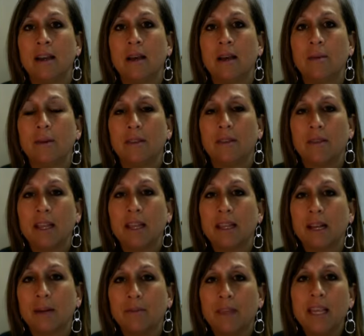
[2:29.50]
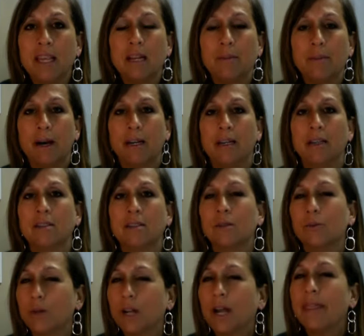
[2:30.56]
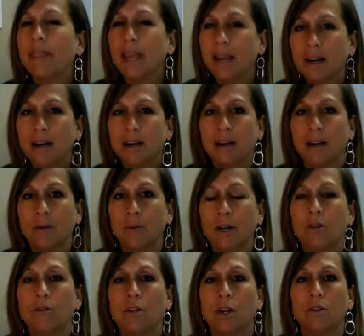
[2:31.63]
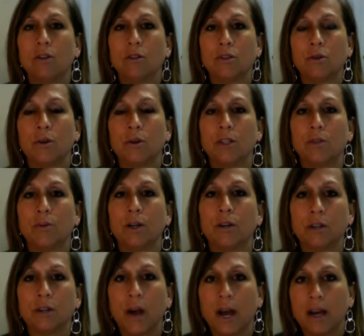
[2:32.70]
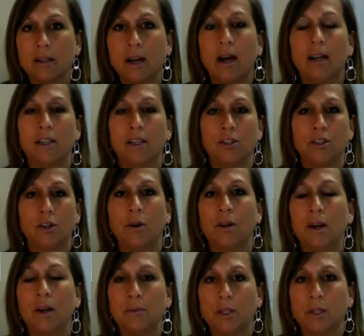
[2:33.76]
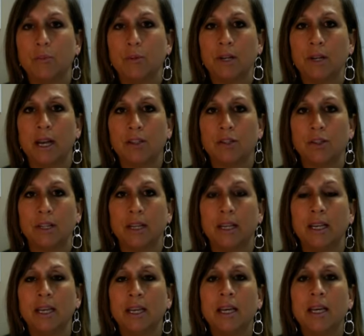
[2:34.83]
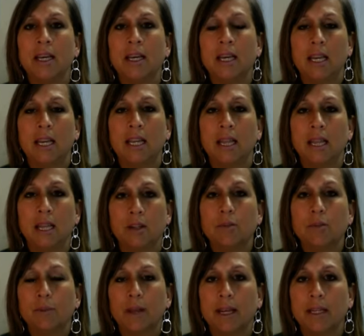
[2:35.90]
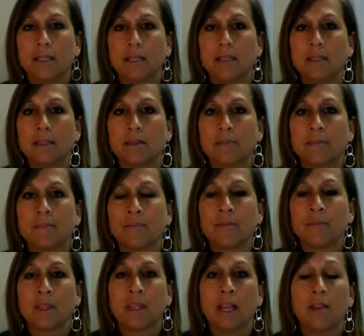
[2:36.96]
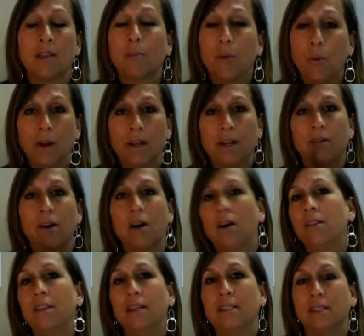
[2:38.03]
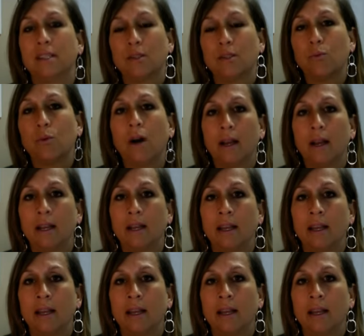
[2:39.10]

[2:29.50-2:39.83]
But the thing that I'm thinking about is we're not there and we don't know the stories. We don't know how God is showing up supernaturally in those places. Now, the point of all this is what?